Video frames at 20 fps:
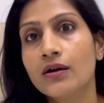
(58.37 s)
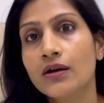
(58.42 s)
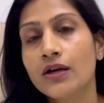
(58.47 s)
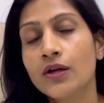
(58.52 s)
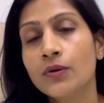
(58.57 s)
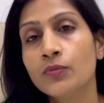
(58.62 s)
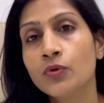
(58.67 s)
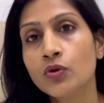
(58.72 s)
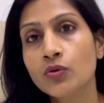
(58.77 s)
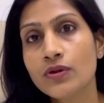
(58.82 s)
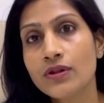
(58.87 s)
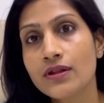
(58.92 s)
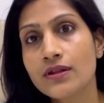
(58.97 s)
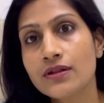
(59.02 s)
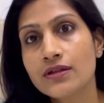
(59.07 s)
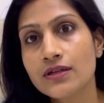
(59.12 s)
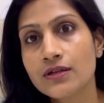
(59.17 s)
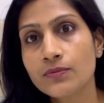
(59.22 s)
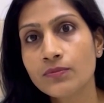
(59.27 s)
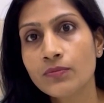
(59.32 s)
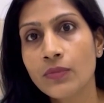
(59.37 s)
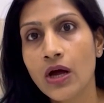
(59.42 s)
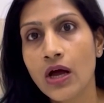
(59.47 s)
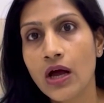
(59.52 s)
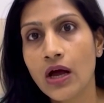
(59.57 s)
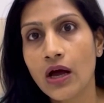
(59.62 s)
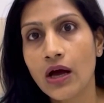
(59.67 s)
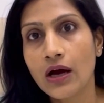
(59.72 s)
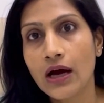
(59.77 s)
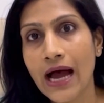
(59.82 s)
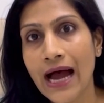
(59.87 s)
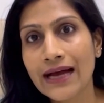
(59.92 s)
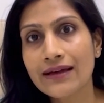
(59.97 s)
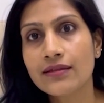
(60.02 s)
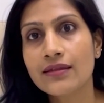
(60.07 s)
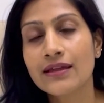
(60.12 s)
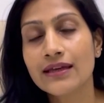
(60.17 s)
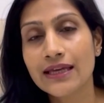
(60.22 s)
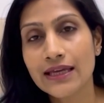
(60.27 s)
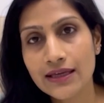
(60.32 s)
immune system
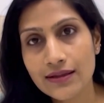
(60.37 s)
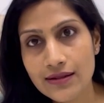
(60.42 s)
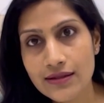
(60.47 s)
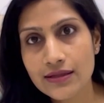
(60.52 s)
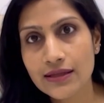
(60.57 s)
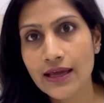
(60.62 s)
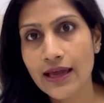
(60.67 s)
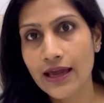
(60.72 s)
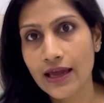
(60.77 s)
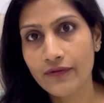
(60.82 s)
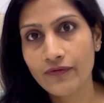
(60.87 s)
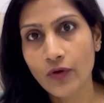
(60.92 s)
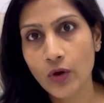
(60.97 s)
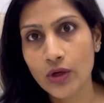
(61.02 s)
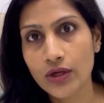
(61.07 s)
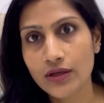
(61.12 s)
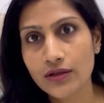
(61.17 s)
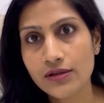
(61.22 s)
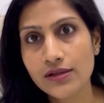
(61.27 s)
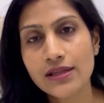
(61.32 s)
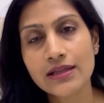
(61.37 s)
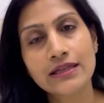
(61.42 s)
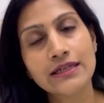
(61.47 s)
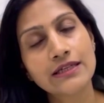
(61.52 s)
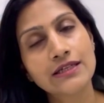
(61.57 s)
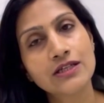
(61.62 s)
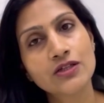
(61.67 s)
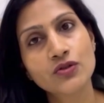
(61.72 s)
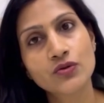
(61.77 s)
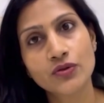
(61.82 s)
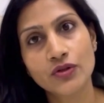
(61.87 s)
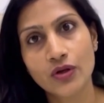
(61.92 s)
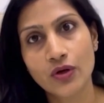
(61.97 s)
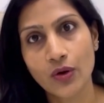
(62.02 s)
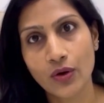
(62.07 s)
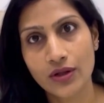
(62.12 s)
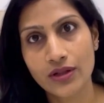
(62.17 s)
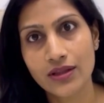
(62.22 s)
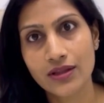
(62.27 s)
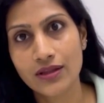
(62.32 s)
acts against the hair follicles, leading to the loss.